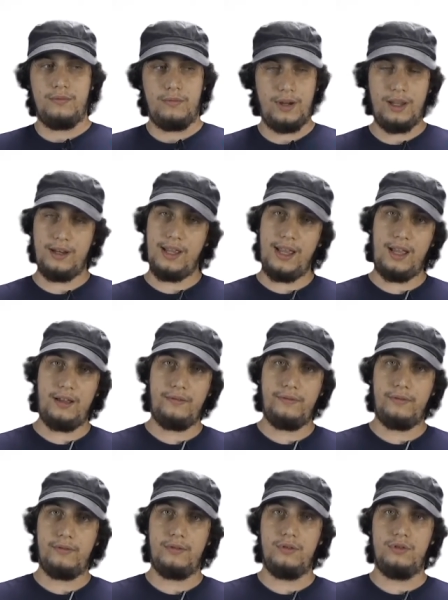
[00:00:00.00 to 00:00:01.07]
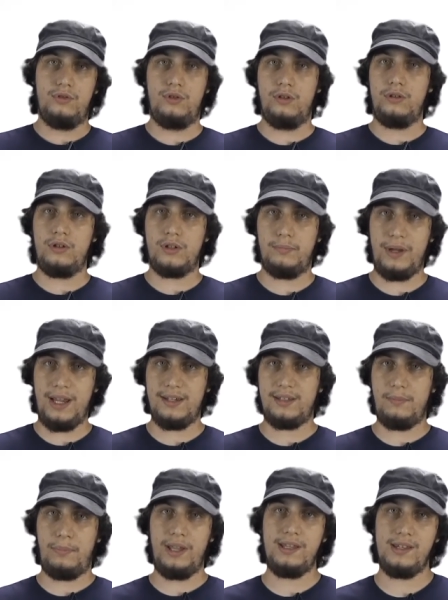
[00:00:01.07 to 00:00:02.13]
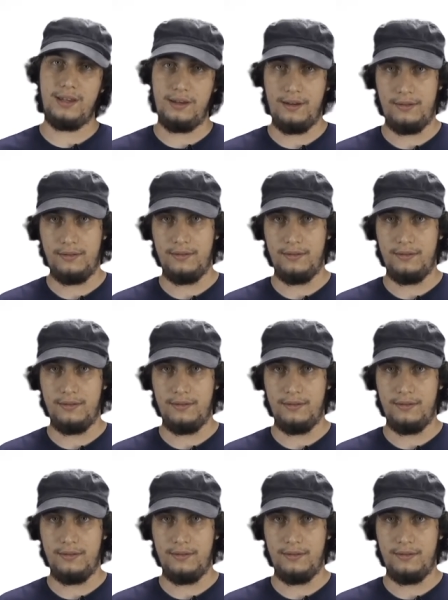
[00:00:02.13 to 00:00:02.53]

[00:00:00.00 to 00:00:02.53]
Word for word: We're going to have Junior's Biased Opinion.